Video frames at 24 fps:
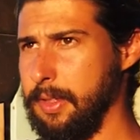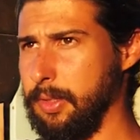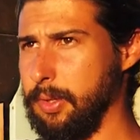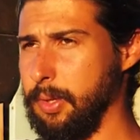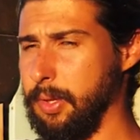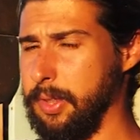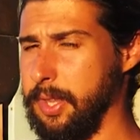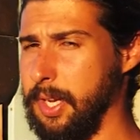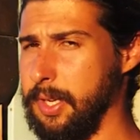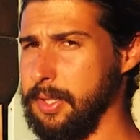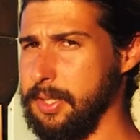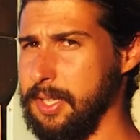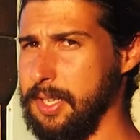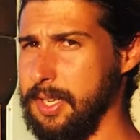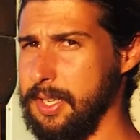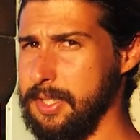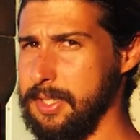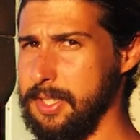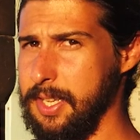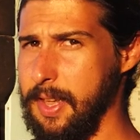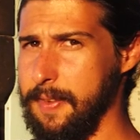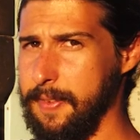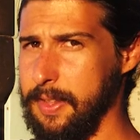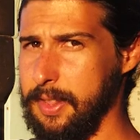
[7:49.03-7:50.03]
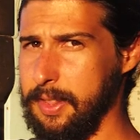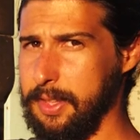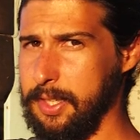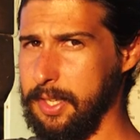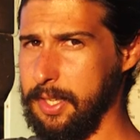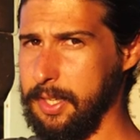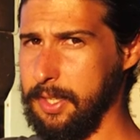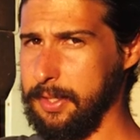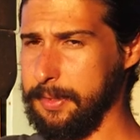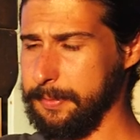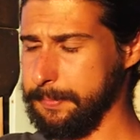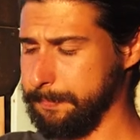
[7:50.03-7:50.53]

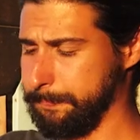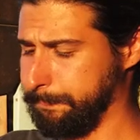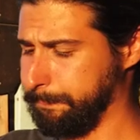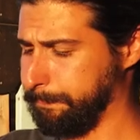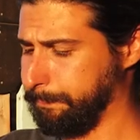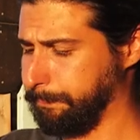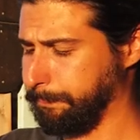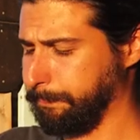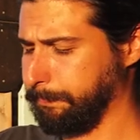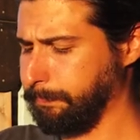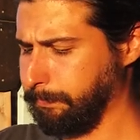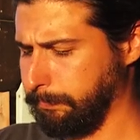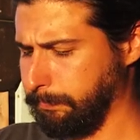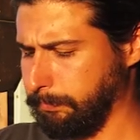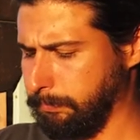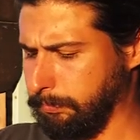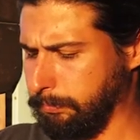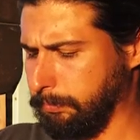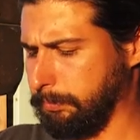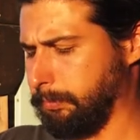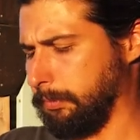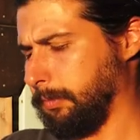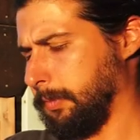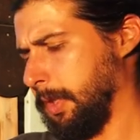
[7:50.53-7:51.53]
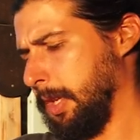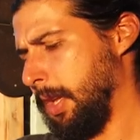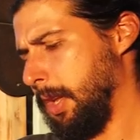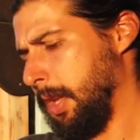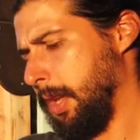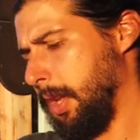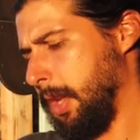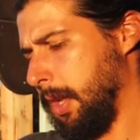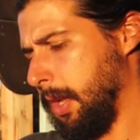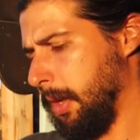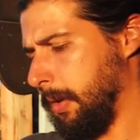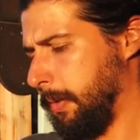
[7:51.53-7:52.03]

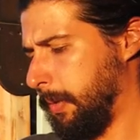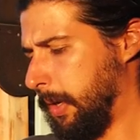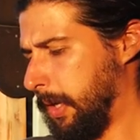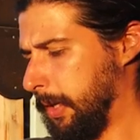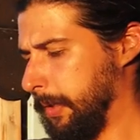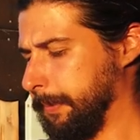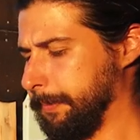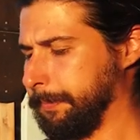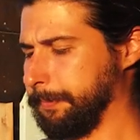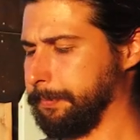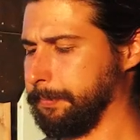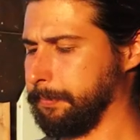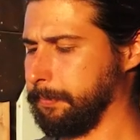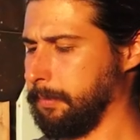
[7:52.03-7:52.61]
2017. Well,